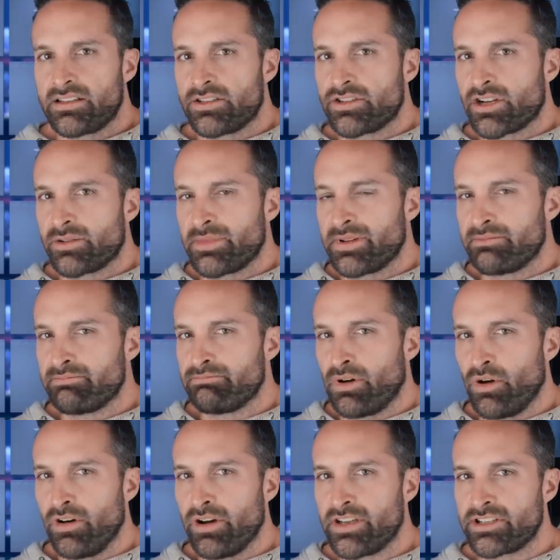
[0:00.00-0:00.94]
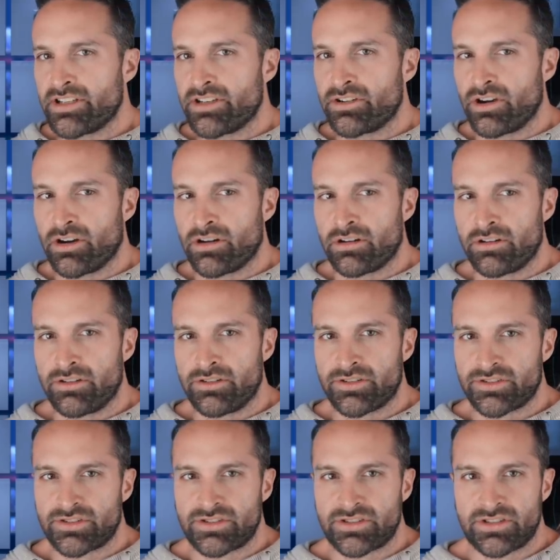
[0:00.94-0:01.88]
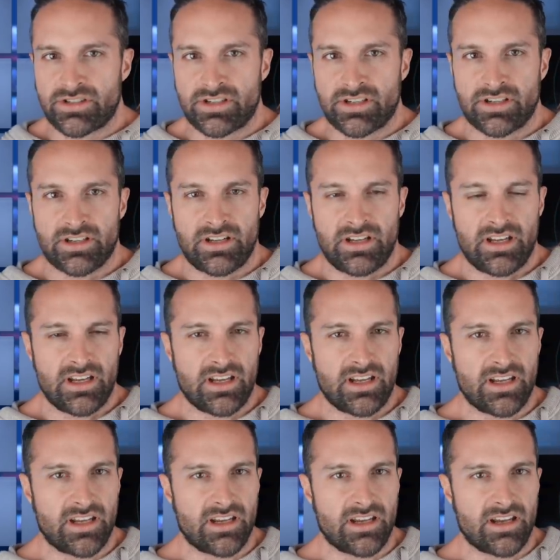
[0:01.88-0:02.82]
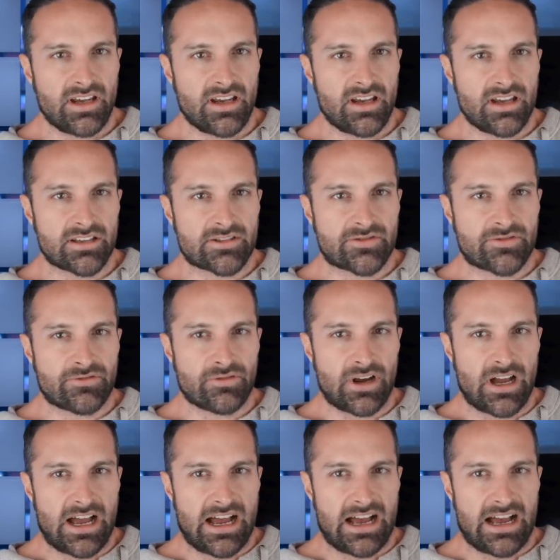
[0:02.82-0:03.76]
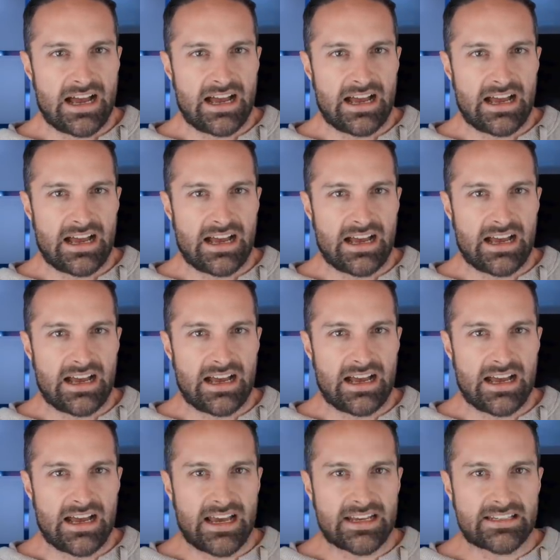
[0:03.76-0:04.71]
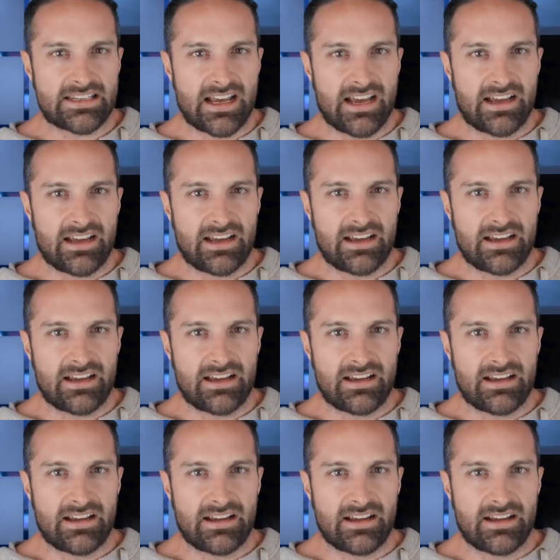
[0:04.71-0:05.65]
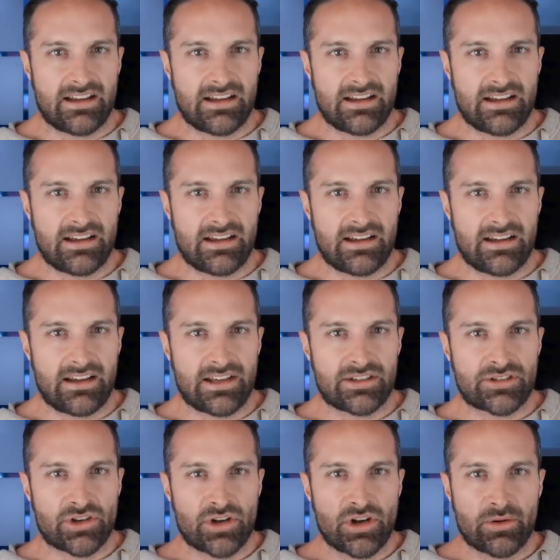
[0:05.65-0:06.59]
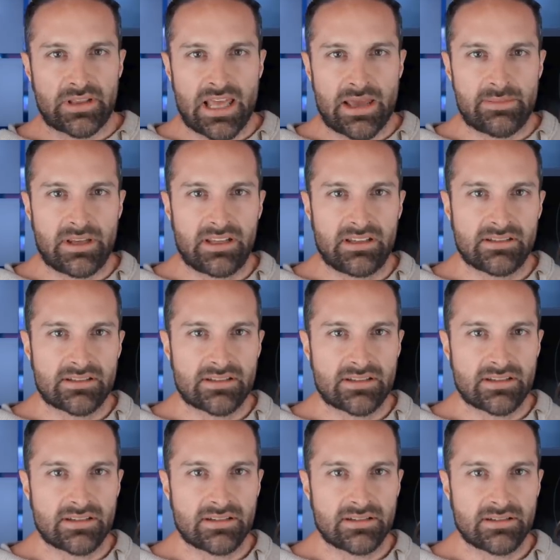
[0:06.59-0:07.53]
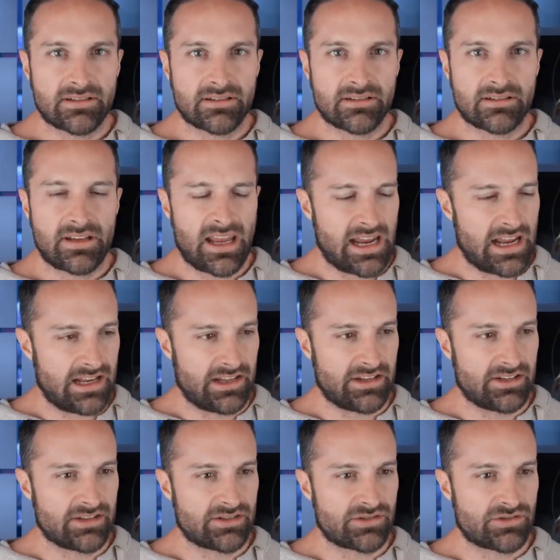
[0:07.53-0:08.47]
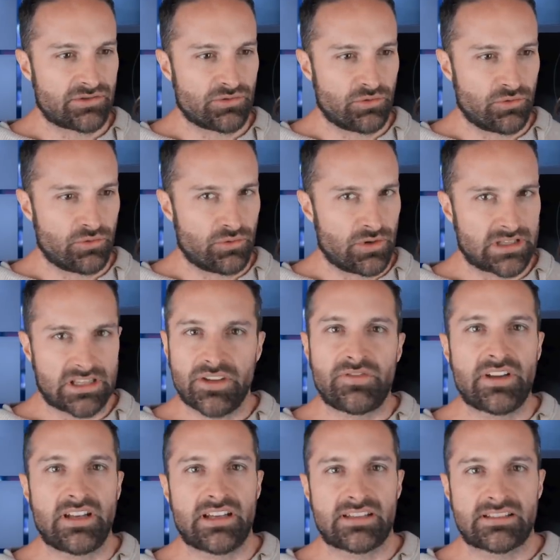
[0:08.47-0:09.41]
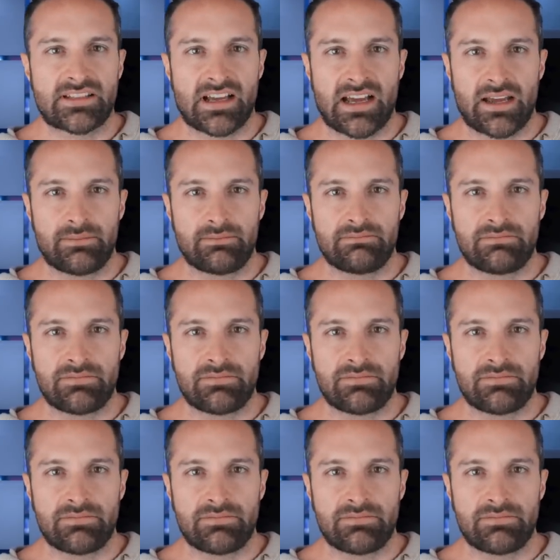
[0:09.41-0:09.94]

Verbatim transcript: and gentlemen, boys and girls, it's Friday! And so you know what that means. It is What The Fitness time.